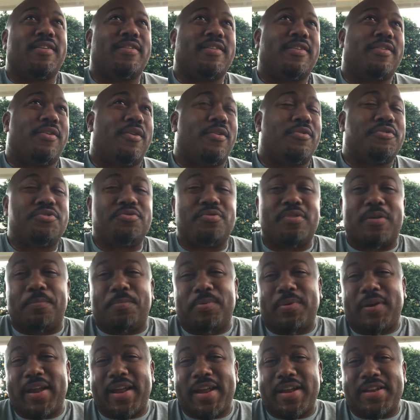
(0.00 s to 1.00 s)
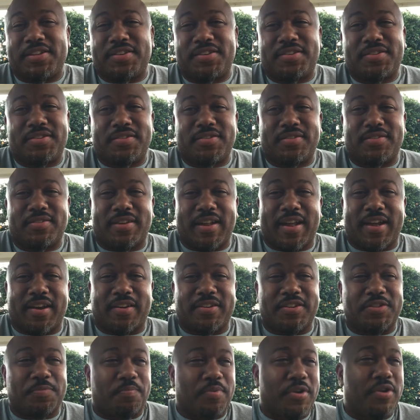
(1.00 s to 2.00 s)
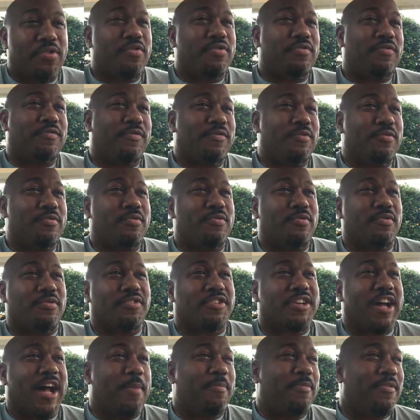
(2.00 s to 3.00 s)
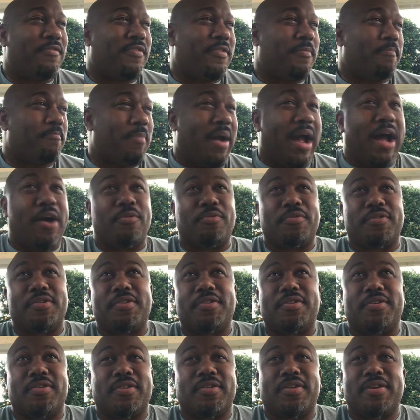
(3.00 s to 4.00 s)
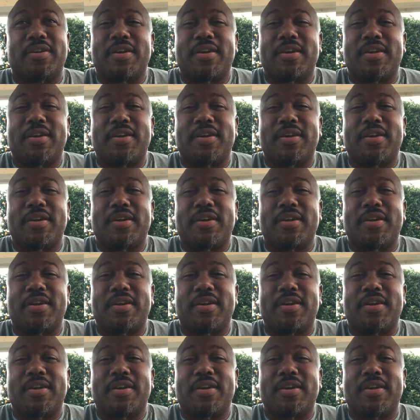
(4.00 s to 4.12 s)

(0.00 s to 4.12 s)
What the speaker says: go to a place that is beautiful on top of a mountain, or